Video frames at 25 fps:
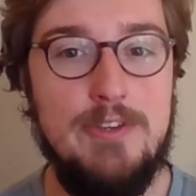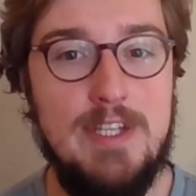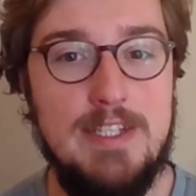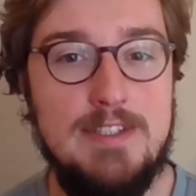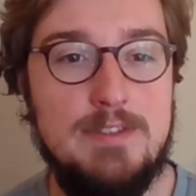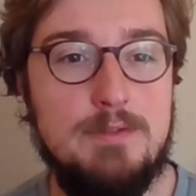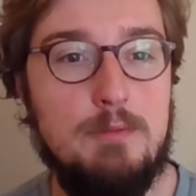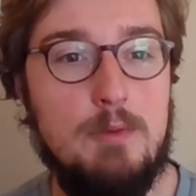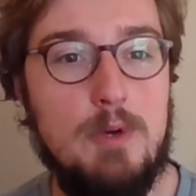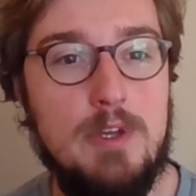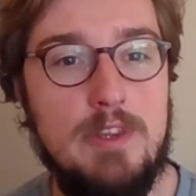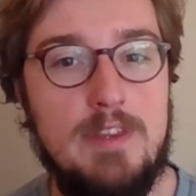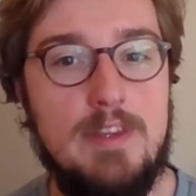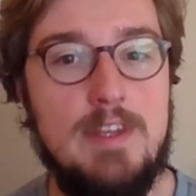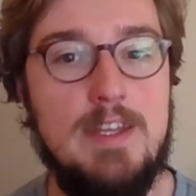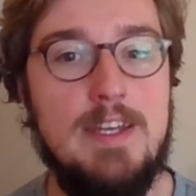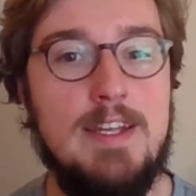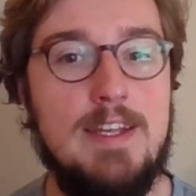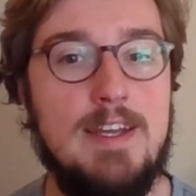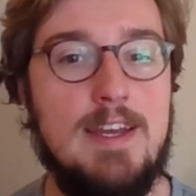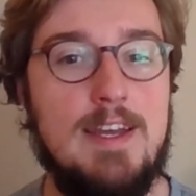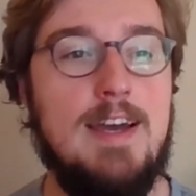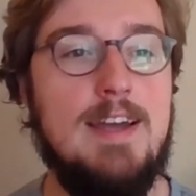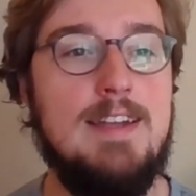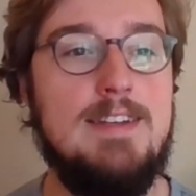one
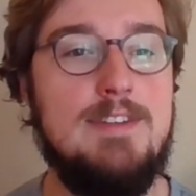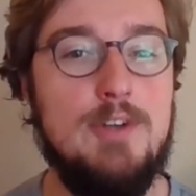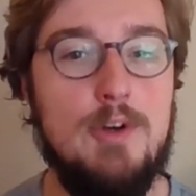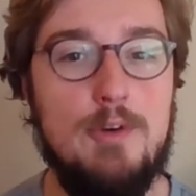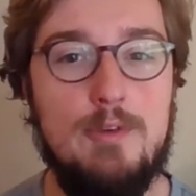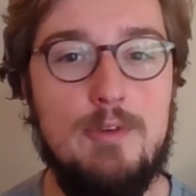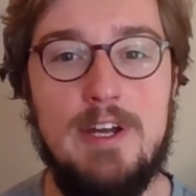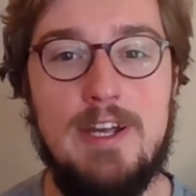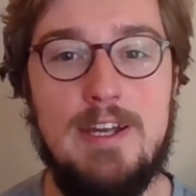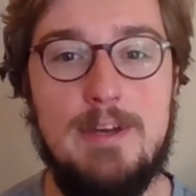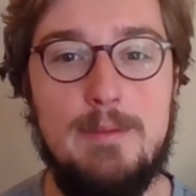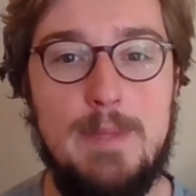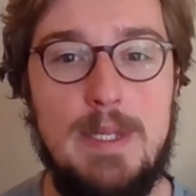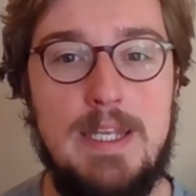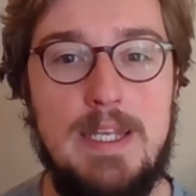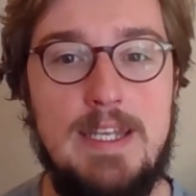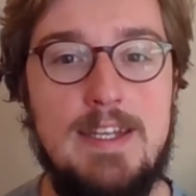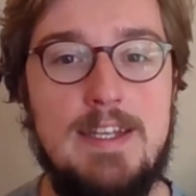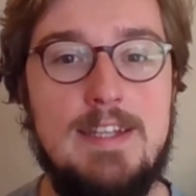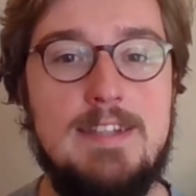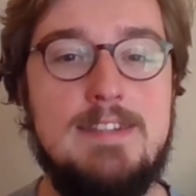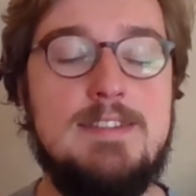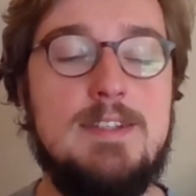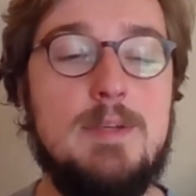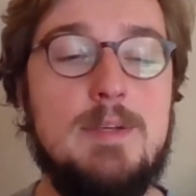thing. I don't recommend
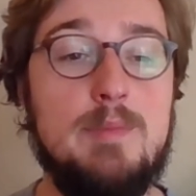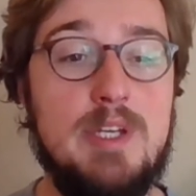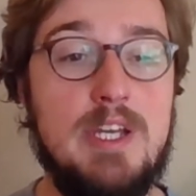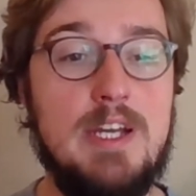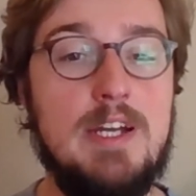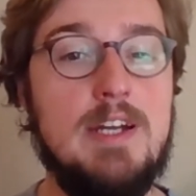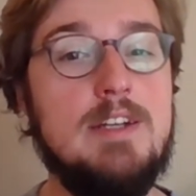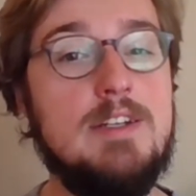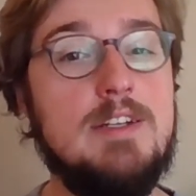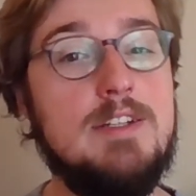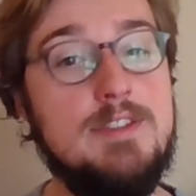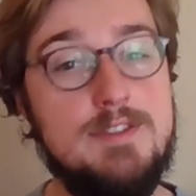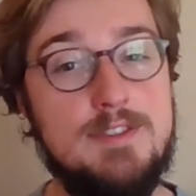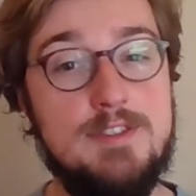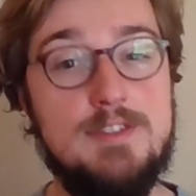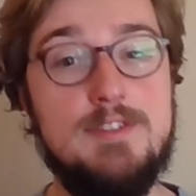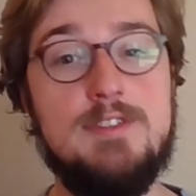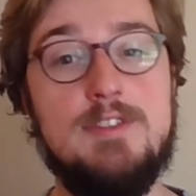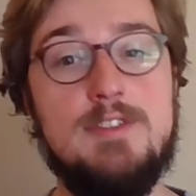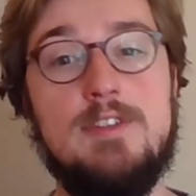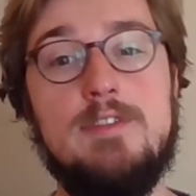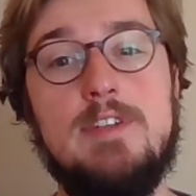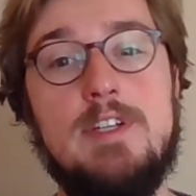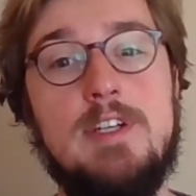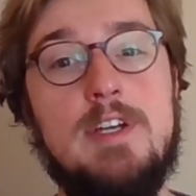it. Some characters
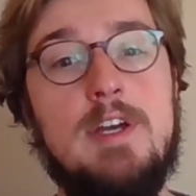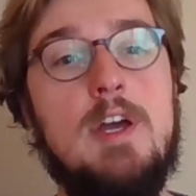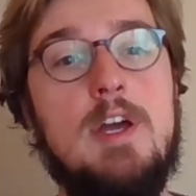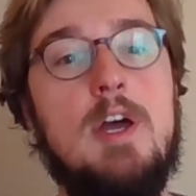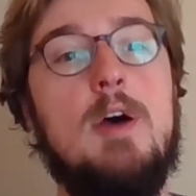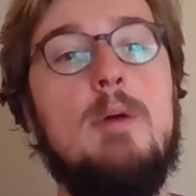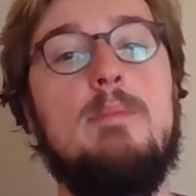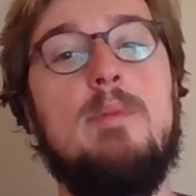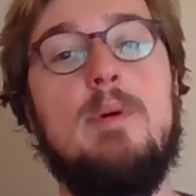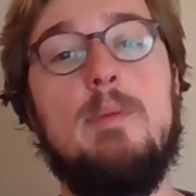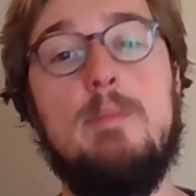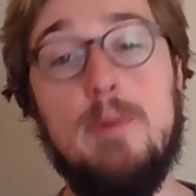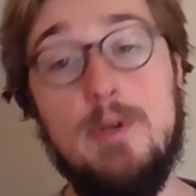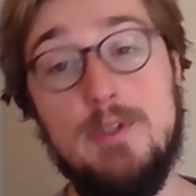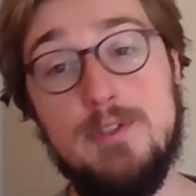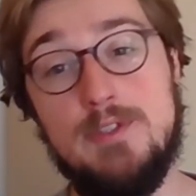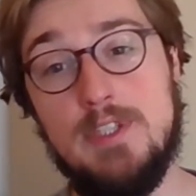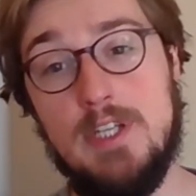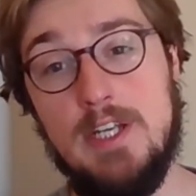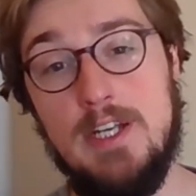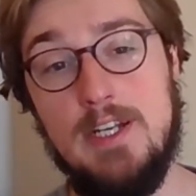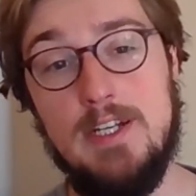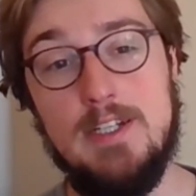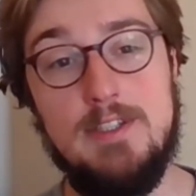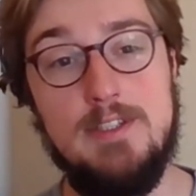deserve it, but most
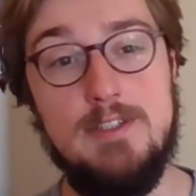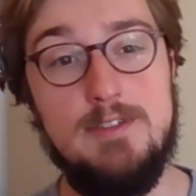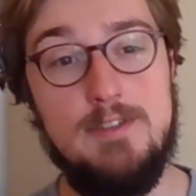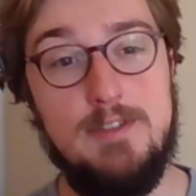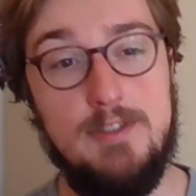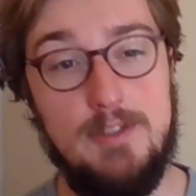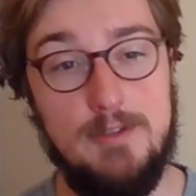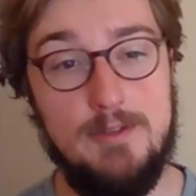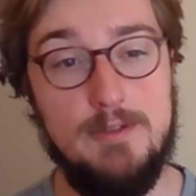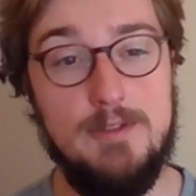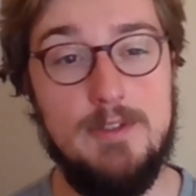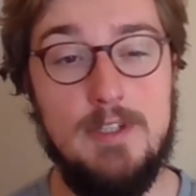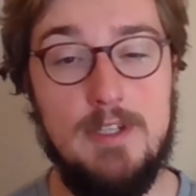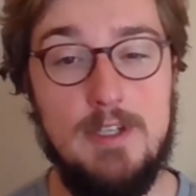characters don't.